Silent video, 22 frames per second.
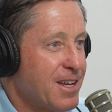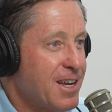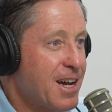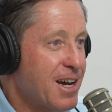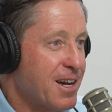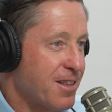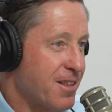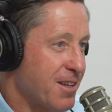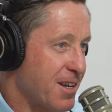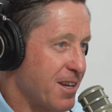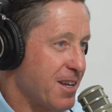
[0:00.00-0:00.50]

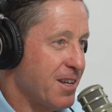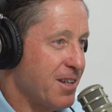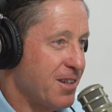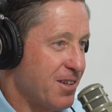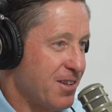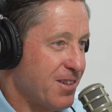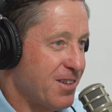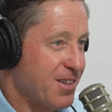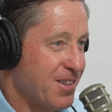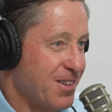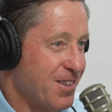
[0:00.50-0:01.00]
the
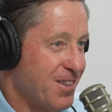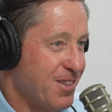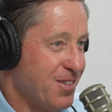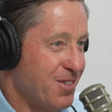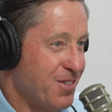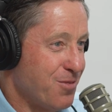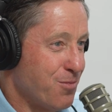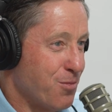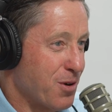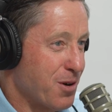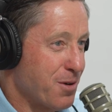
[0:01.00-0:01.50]
kids
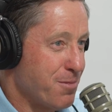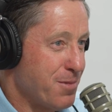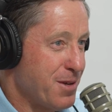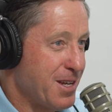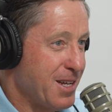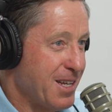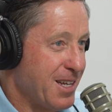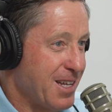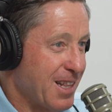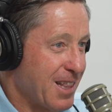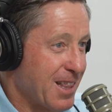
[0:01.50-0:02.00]
want to
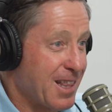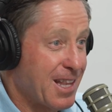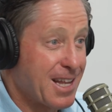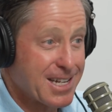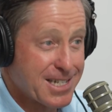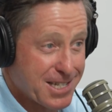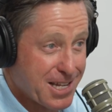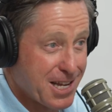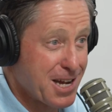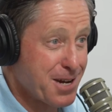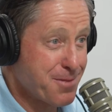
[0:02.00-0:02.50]
be
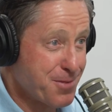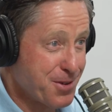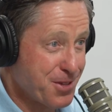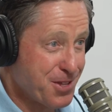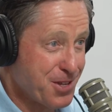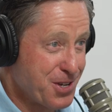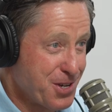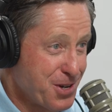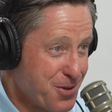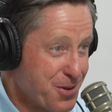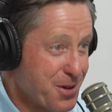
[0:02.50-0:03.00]
less time
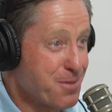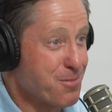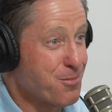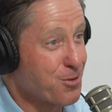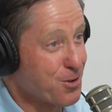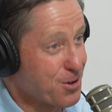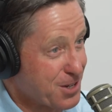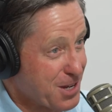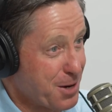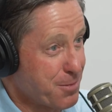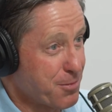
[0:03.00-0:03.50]
with you and
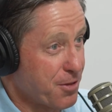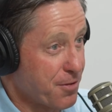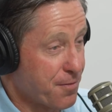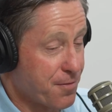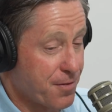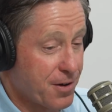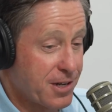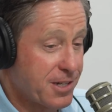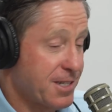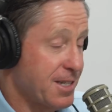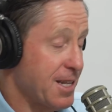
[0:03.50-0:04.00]
more time with their
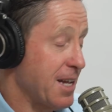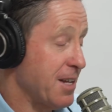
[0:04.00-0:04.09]
friends.